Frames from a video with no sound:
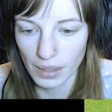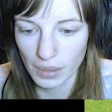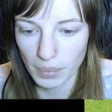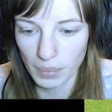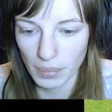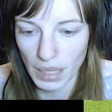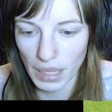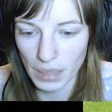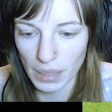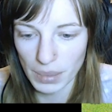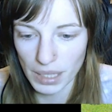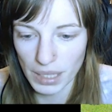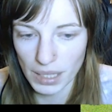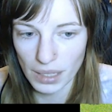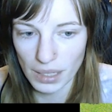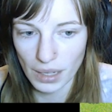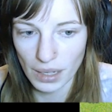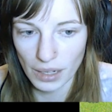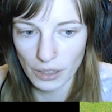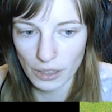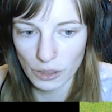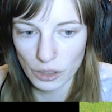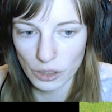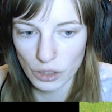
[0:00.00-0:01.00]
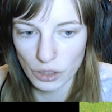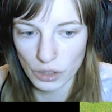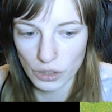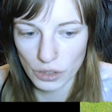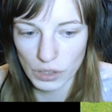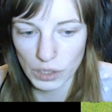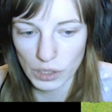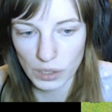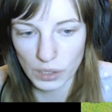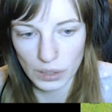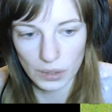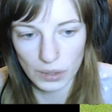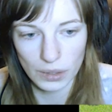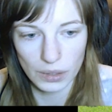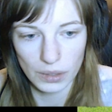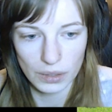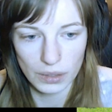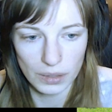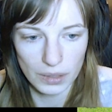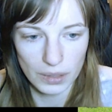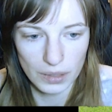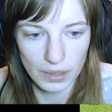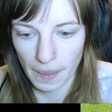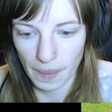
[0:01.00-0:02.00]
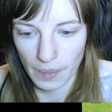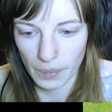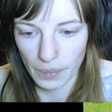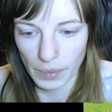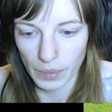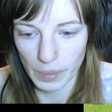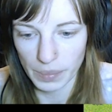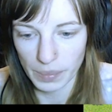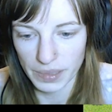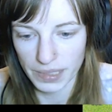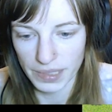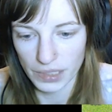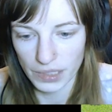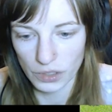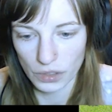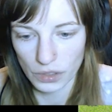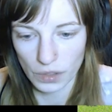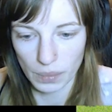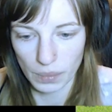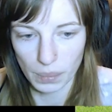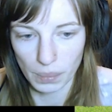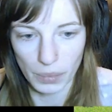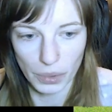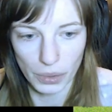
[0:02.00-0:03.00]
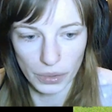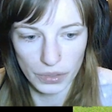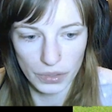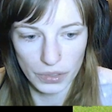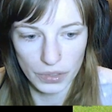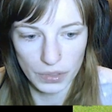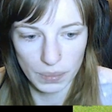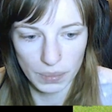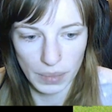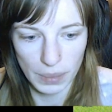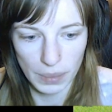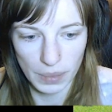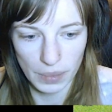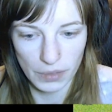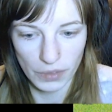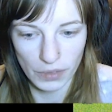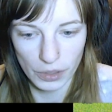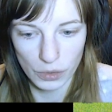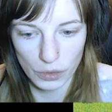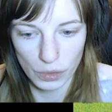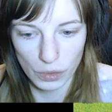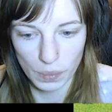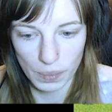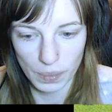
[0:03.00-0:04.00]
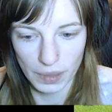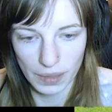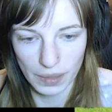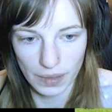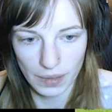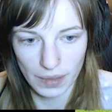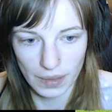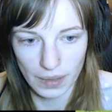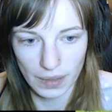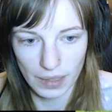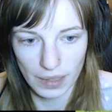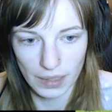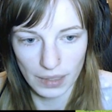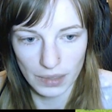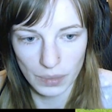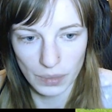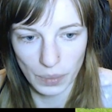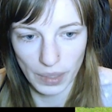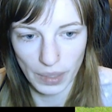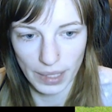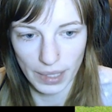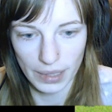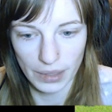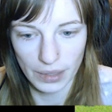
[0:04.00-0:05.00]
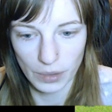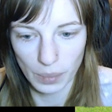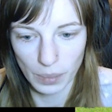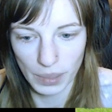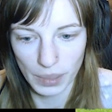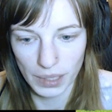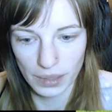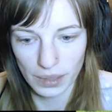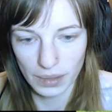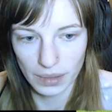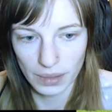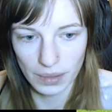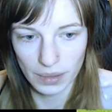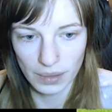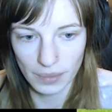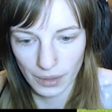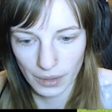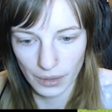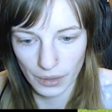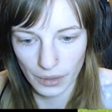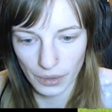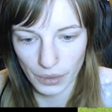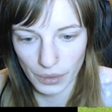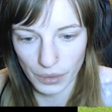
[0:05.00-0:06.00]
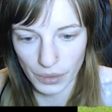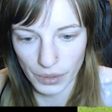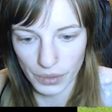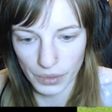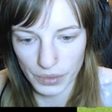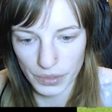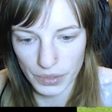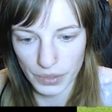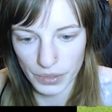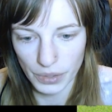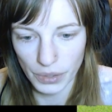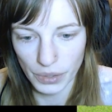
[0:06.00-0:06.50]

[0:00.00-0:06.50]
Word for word: Maybe I should reposition the moss. Maybe if I drop it this way a little bit. Who knows?